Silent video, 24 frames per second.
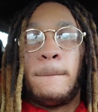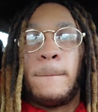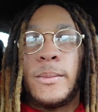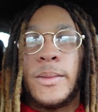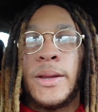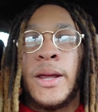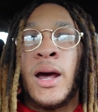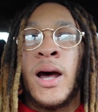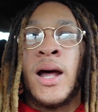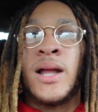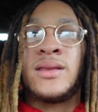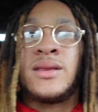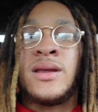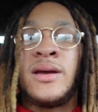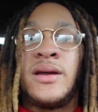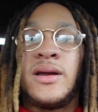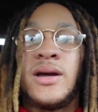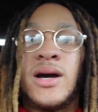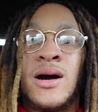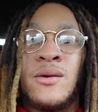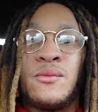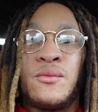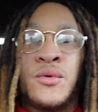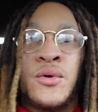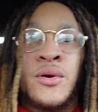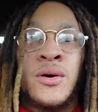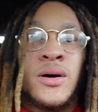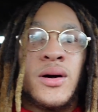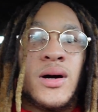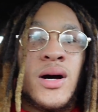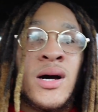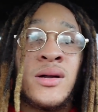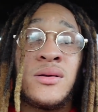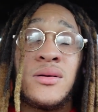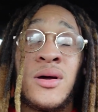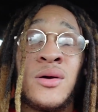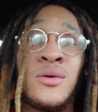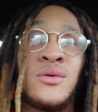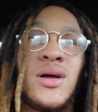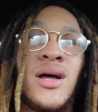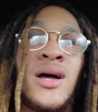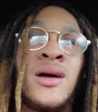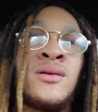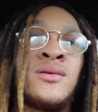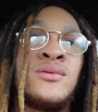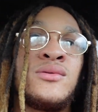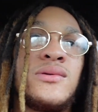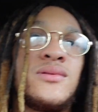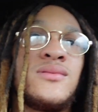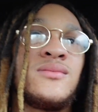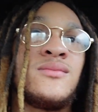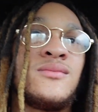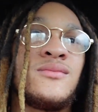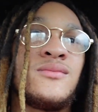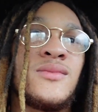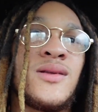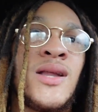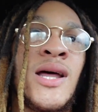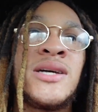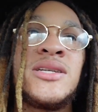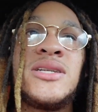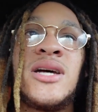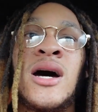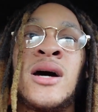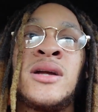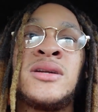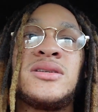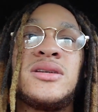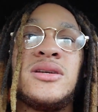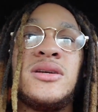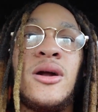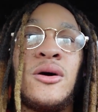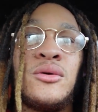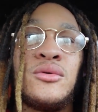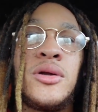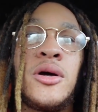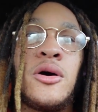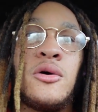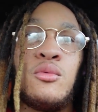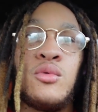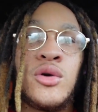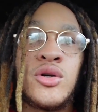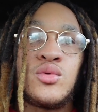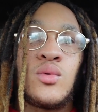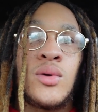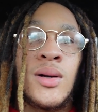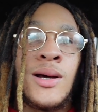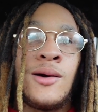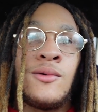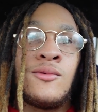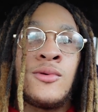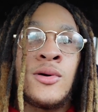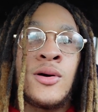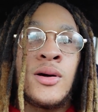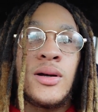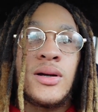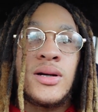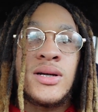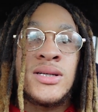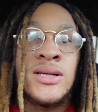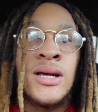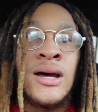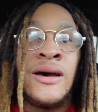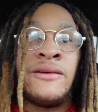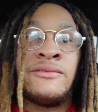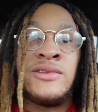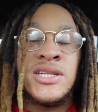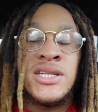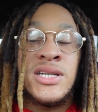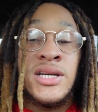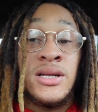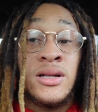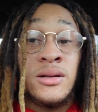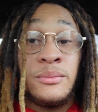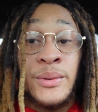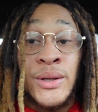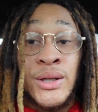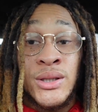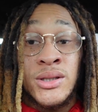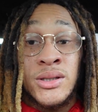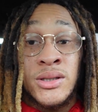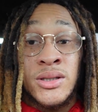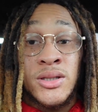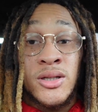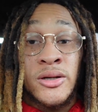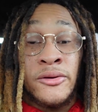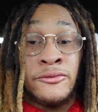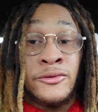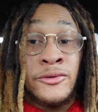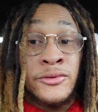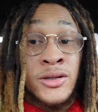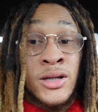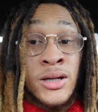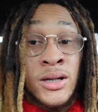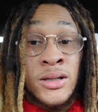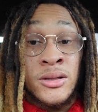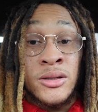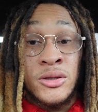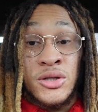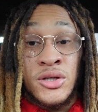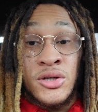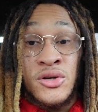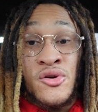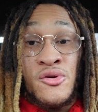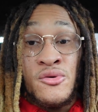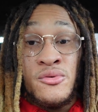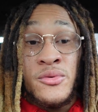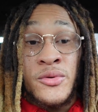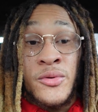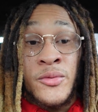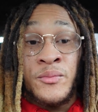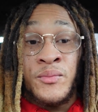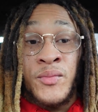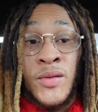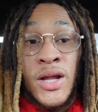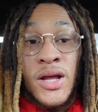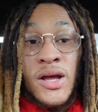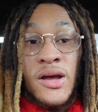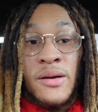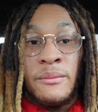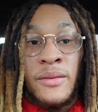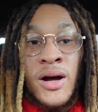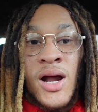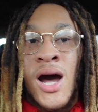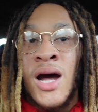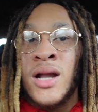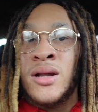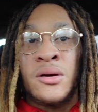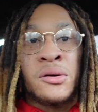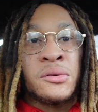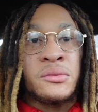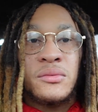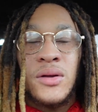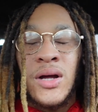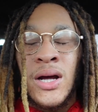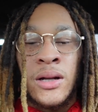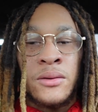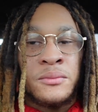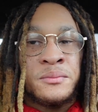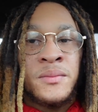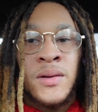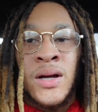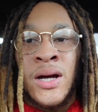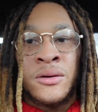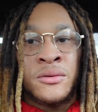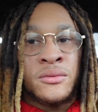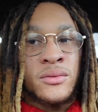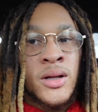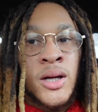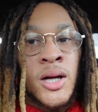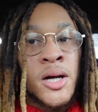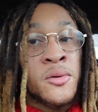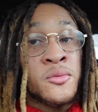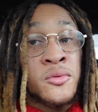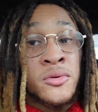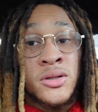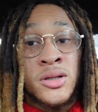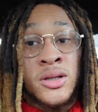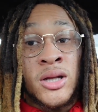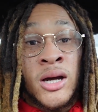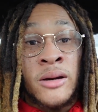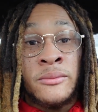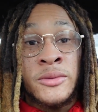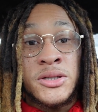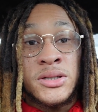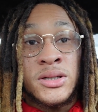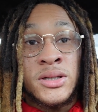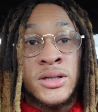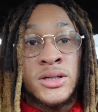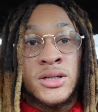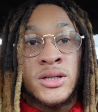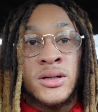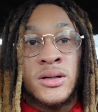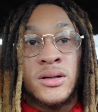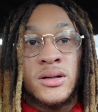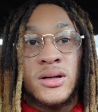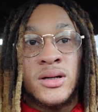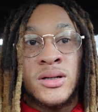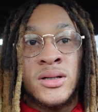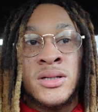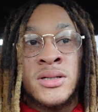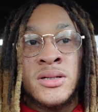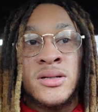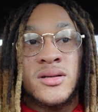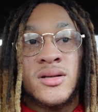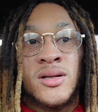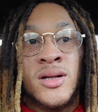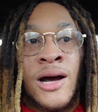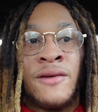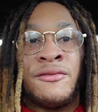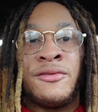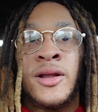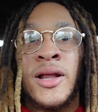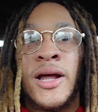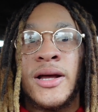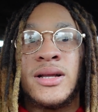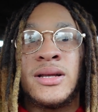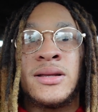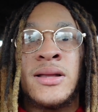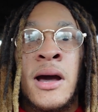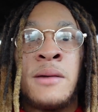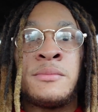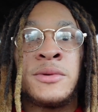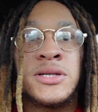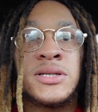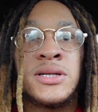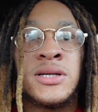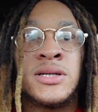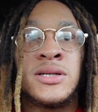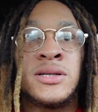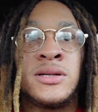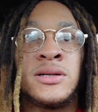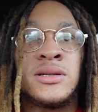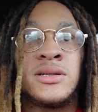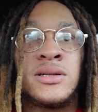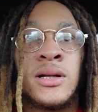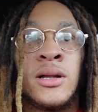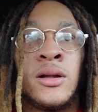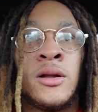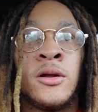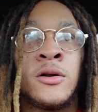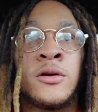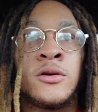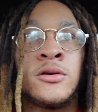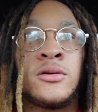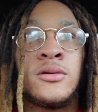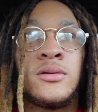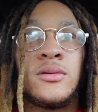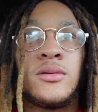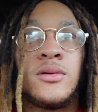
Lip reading: yeah, I think I want, I don't, like I said, I honestly don't know which one I want, because I haven't seen the pictures of the other two. But I don't think I want the diamond stitching, because I feel like the diamond stitching is a little